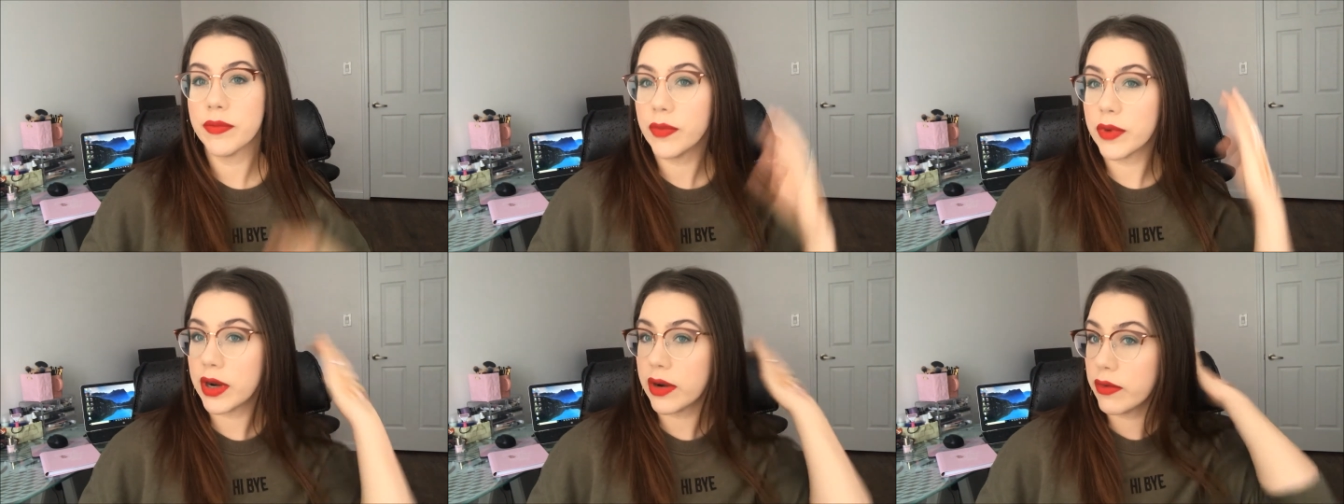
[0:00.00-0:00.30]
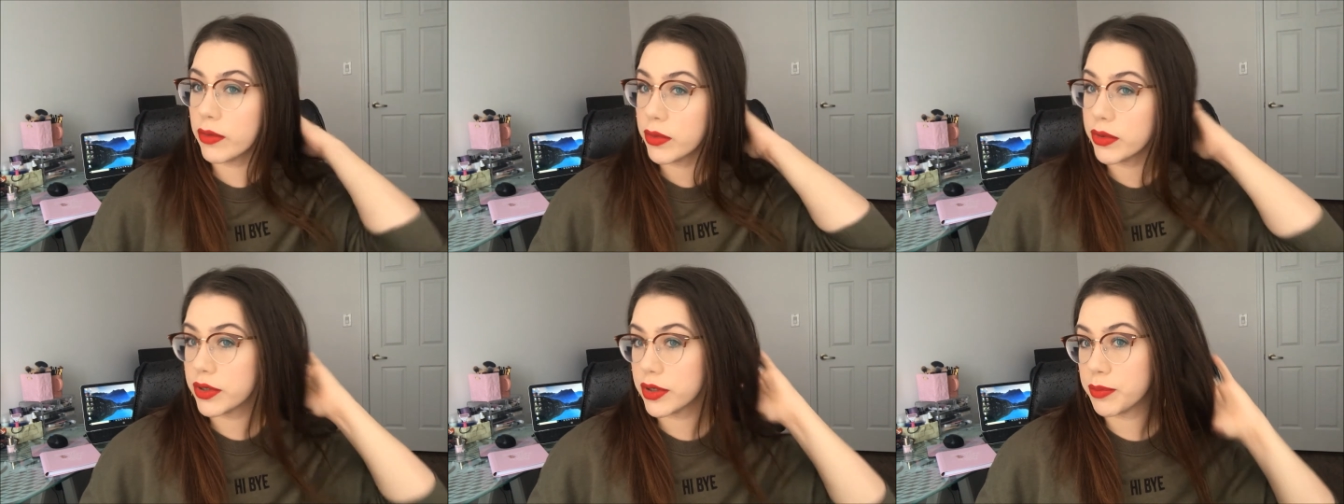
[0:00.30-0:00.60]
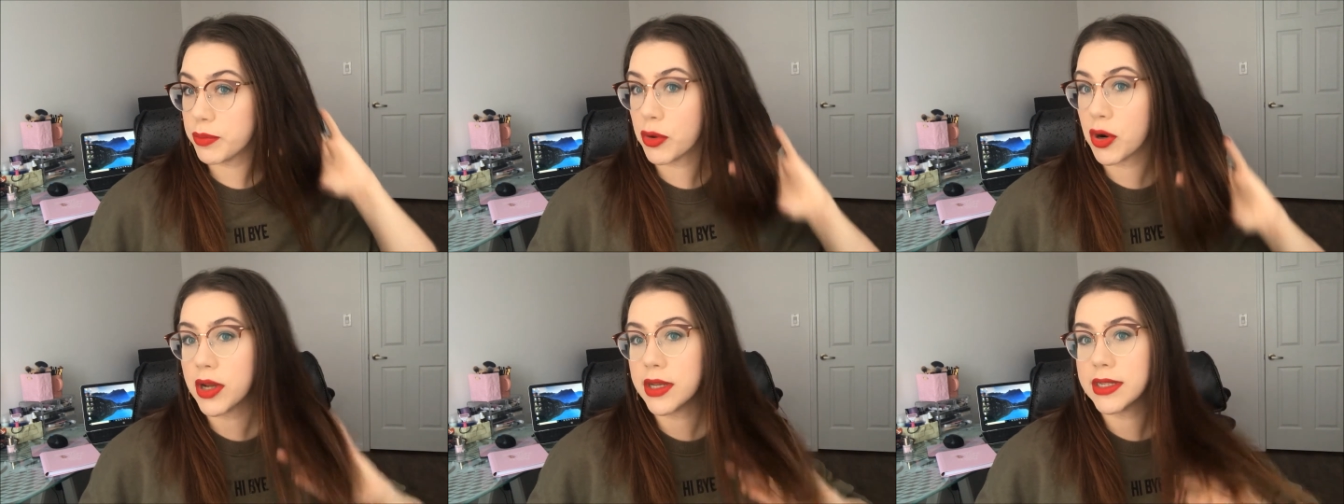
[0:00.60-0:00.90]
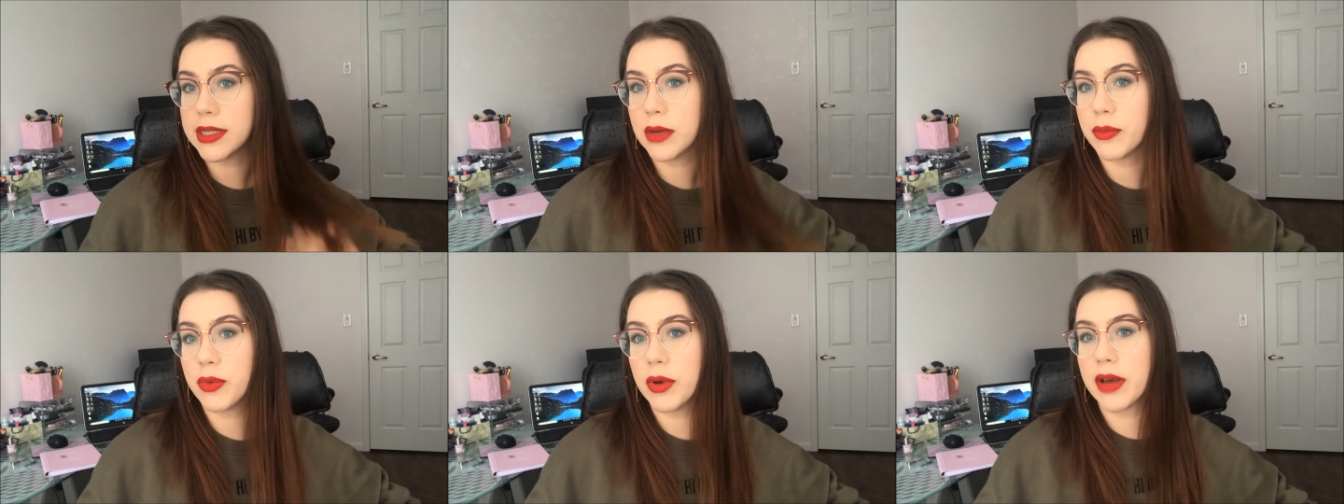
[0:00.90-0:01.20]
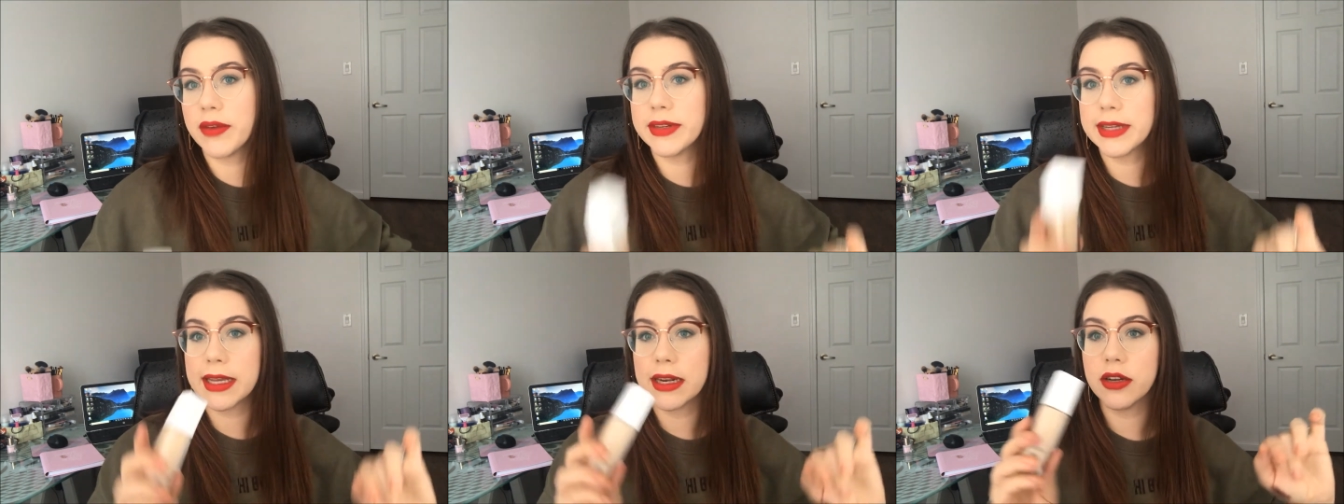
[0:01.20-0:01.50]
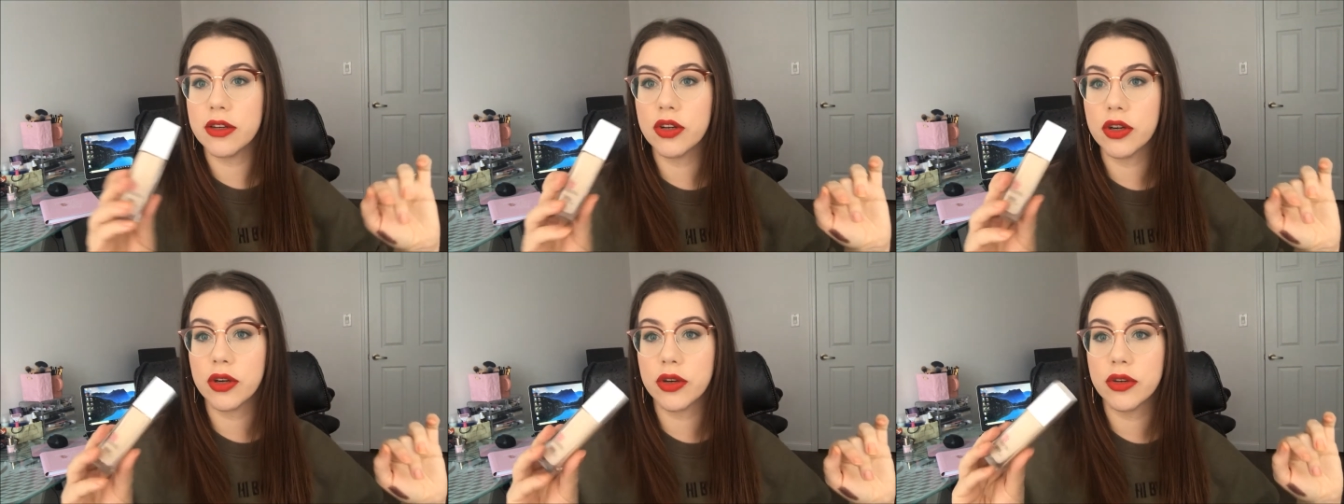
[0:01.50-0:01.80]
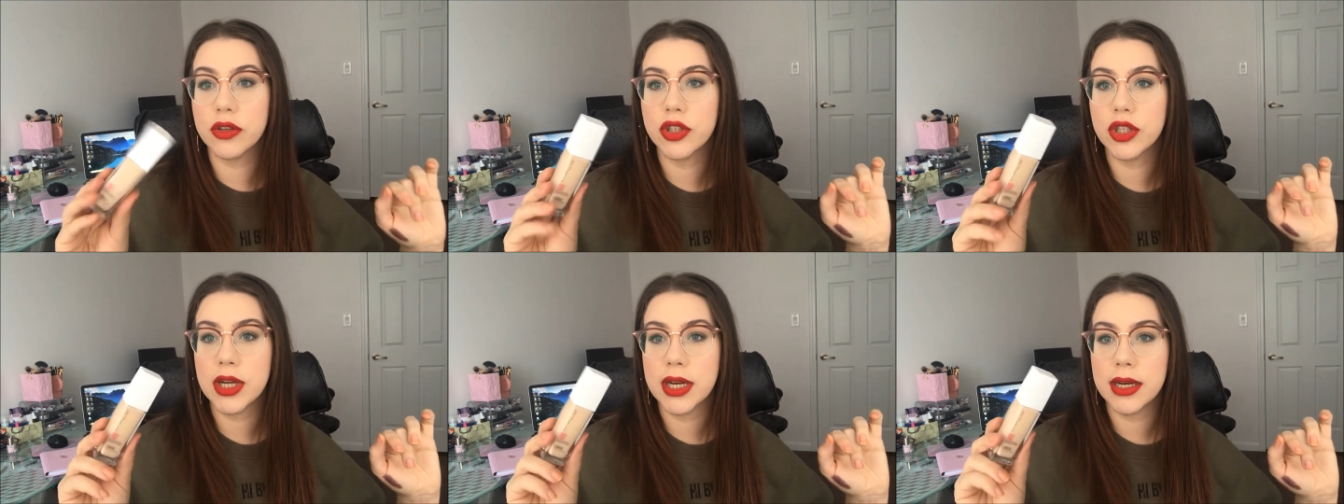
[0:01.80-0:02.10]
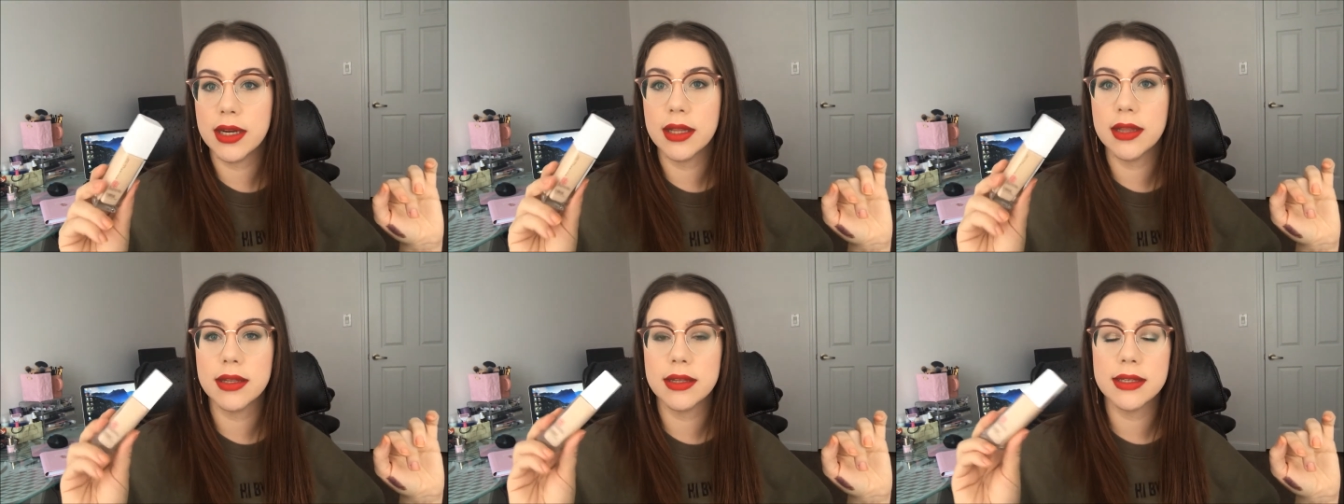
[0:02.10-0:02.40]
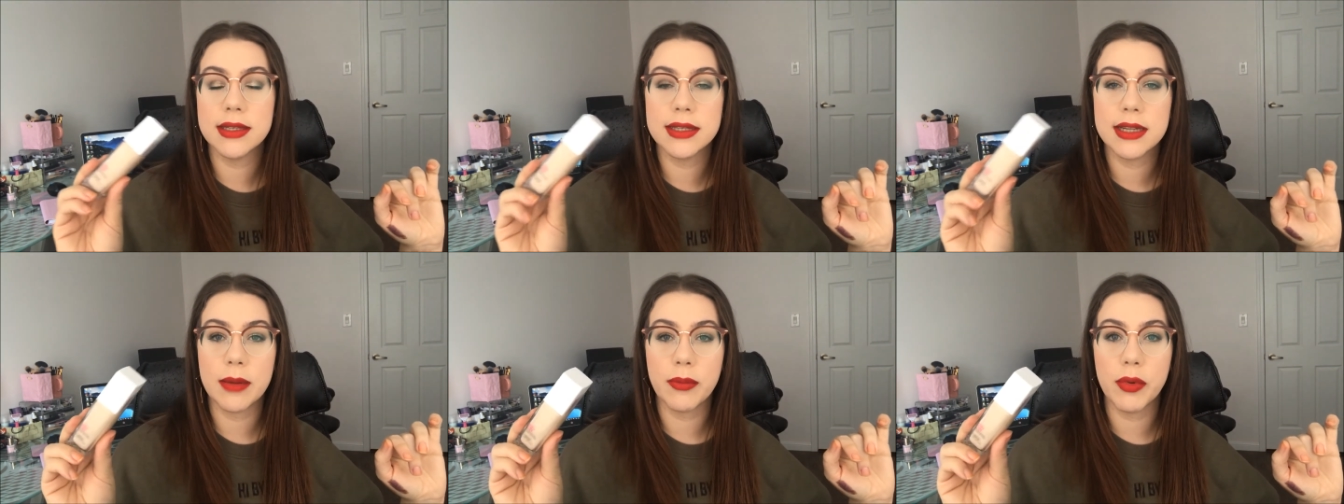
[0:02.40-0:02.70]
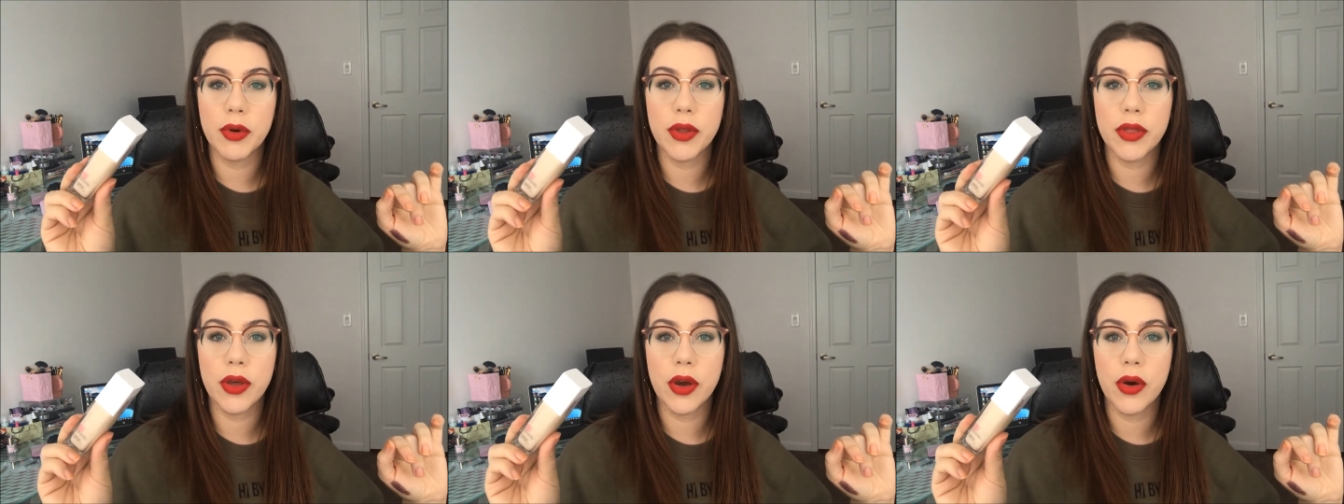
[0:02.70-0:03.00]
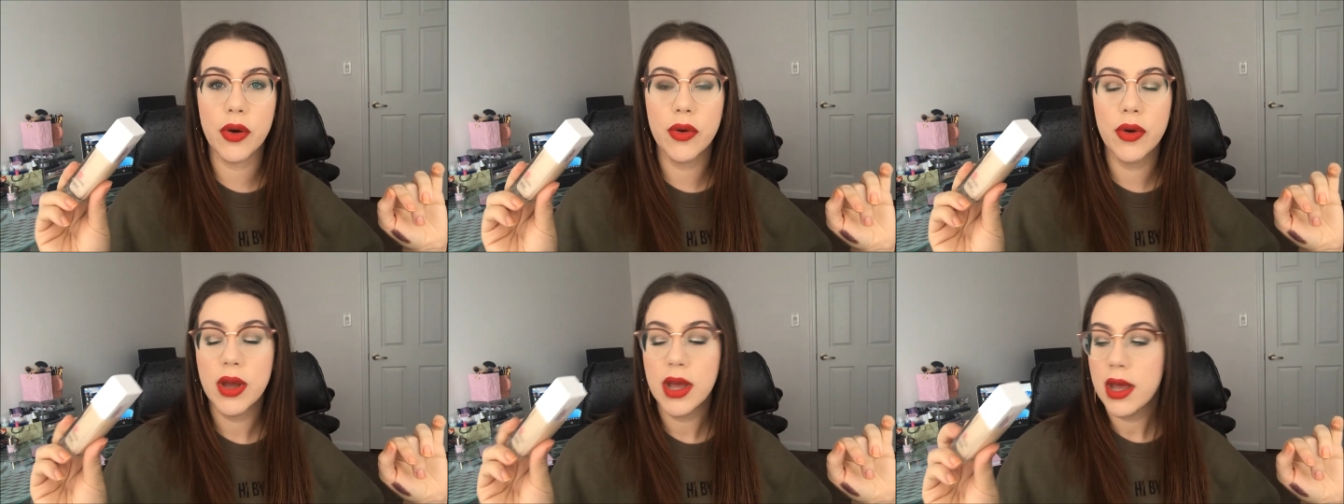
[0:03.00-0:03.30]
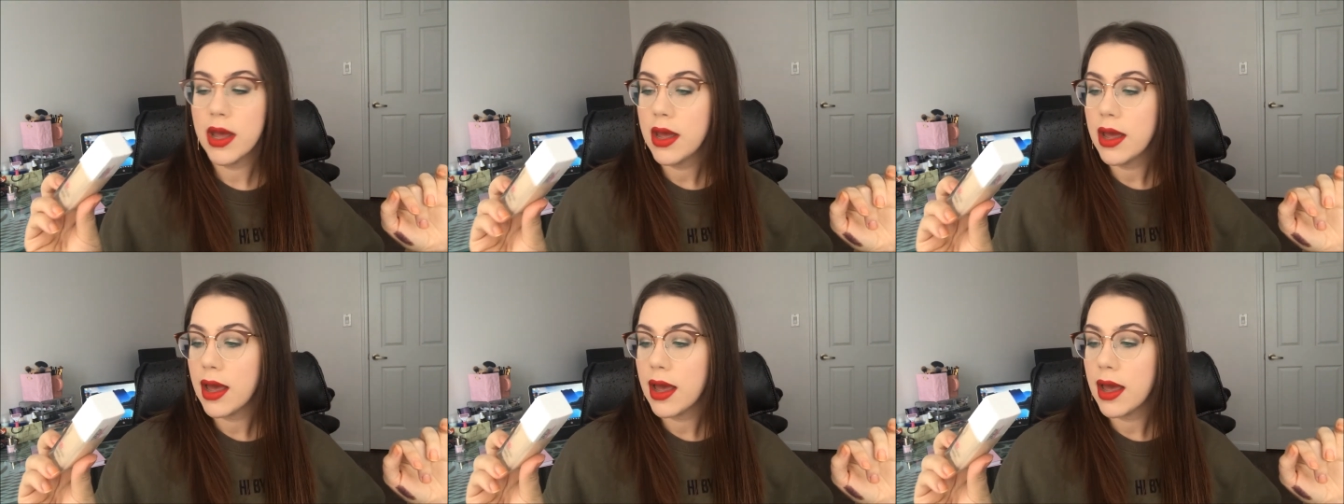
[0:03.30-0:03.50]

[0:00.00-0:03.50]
Whatever, we'll just bronze up. We'll have to get a darker shade in the summer though.